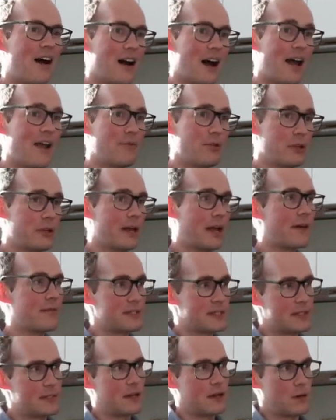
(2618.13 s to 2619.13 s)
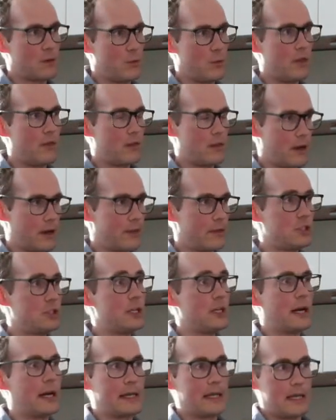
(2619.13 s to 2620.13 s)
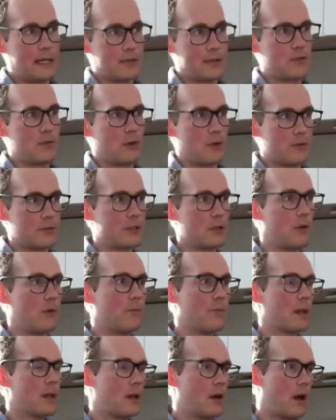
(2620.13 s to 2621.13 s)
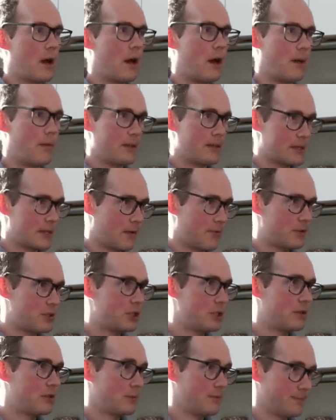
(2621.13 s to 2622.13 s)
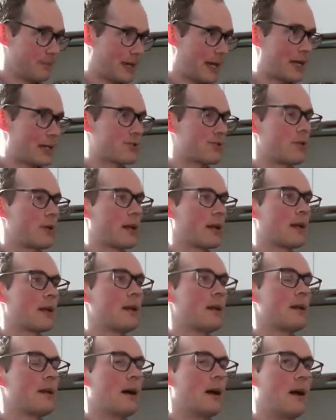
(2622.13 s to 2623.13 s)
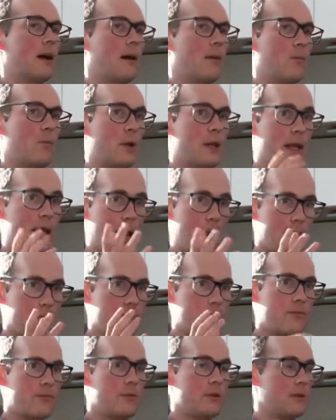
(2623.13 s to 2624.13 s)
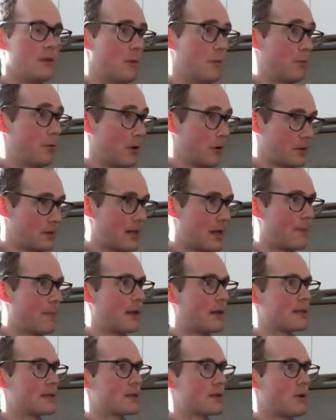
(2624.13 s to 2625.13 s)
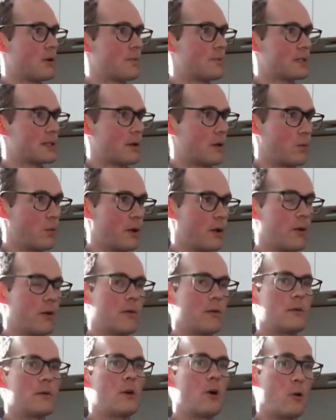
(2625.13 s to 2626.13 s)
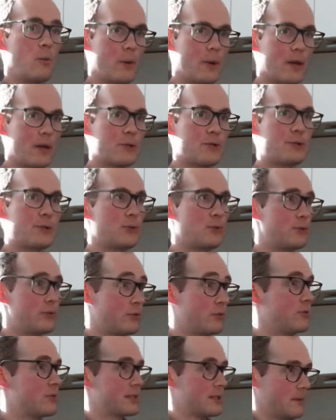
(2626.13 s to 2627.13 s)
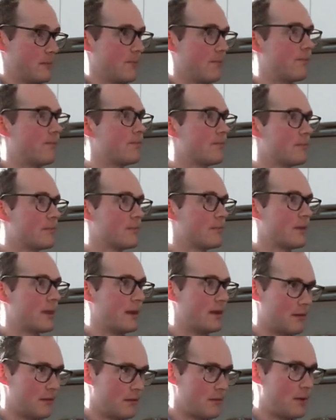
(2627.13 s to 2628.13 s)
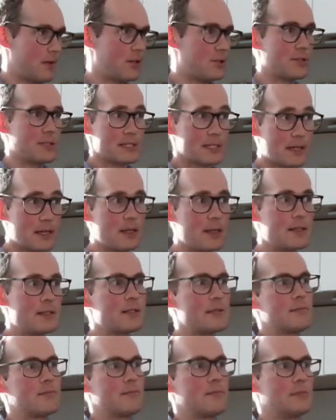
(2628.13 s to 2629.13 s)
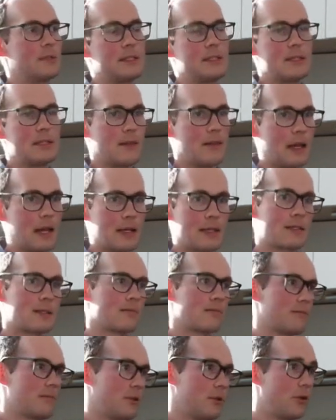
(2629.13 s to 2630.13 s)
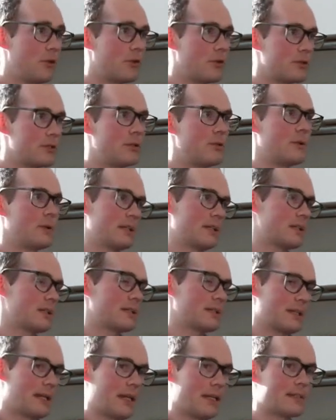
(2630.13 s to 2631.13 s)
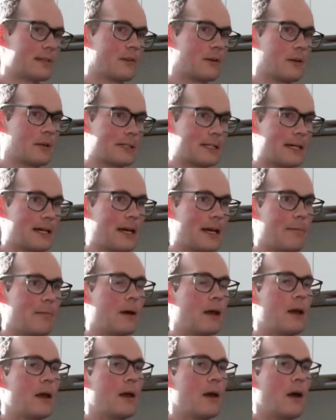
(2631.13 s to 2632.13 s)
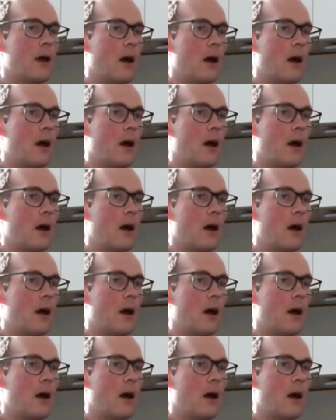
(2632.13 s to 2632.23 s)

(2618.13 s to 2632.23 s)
I really have stuck with a lot of the GI cancer, though. So esophageal, gastric. We have prototype endoscopes that we're hoping to do some in-patient studies, at least in the next year or two. It just takes a long time.